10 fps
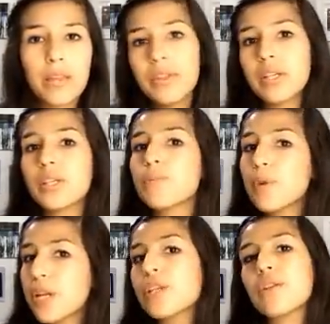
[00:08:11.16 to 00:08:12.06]
the
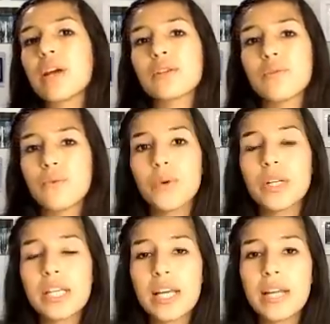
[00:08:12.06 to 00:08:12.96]
spring
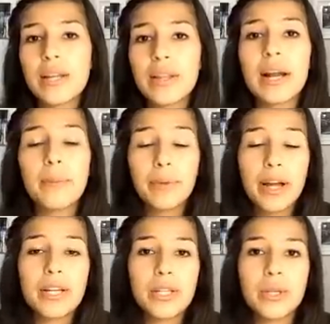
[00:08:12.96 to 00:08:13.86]
2014 that I
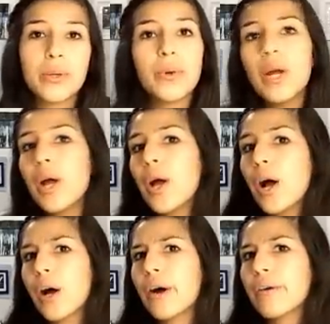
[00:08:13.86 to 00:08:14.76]
applied to
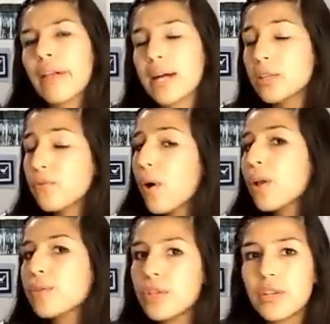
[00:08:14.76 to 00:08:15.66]
uh, last
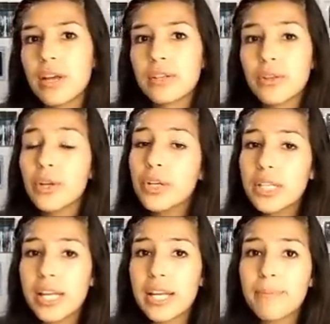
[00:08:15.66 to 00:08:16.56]
fall of
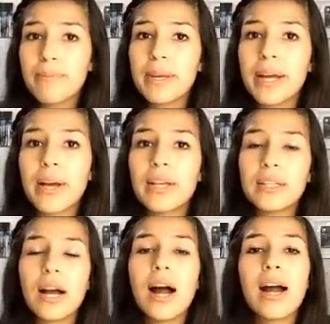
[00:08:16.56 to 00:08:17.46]
2013
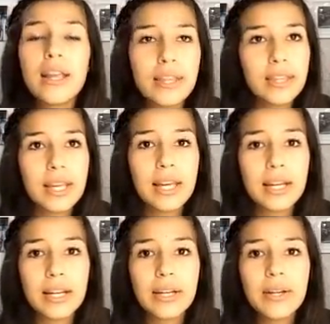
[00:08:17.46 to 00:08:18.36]
because I
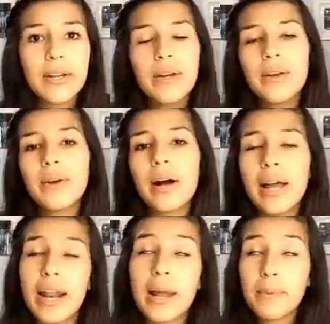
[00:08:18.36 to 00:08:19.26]
think
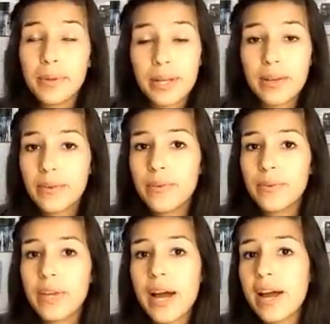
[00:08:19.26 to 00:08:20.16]
and I
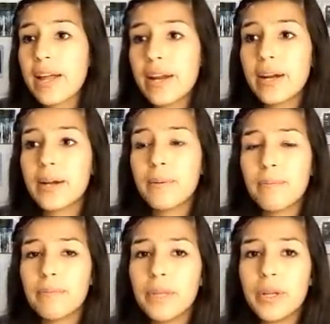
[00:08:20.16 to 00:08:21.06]
believe that,
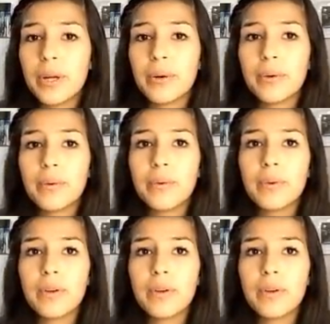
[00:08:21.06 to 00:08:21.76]
um, you know,